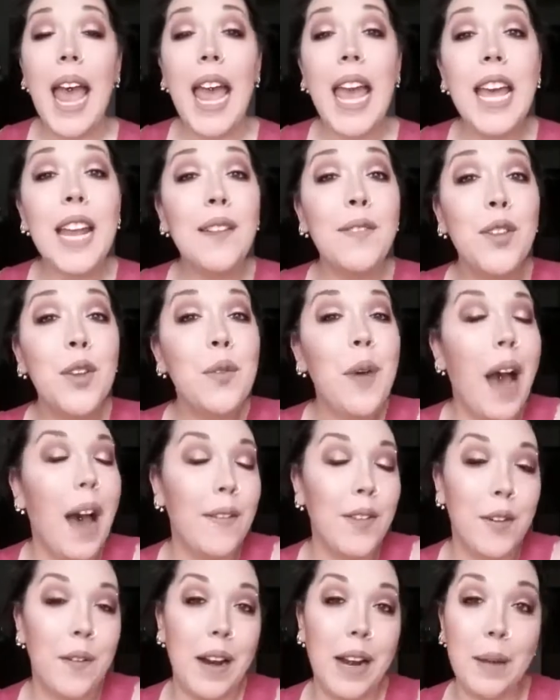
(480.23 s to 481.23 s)
And if you
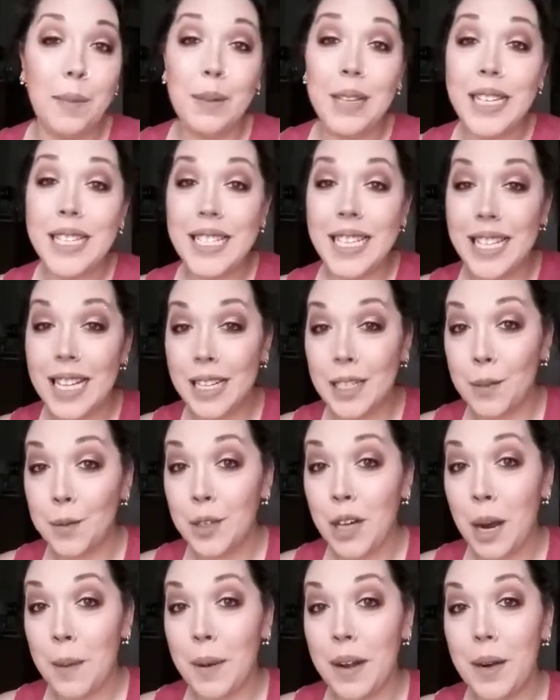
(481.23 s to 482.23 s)
haven't already, please hit that
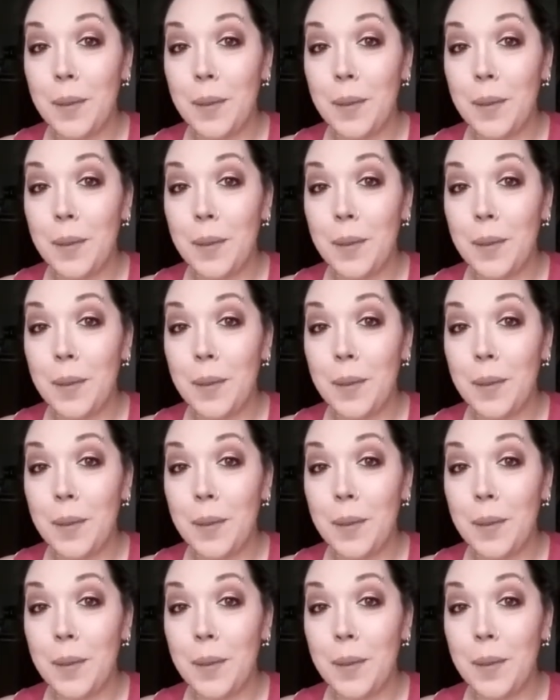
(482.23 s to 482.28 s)
subscribe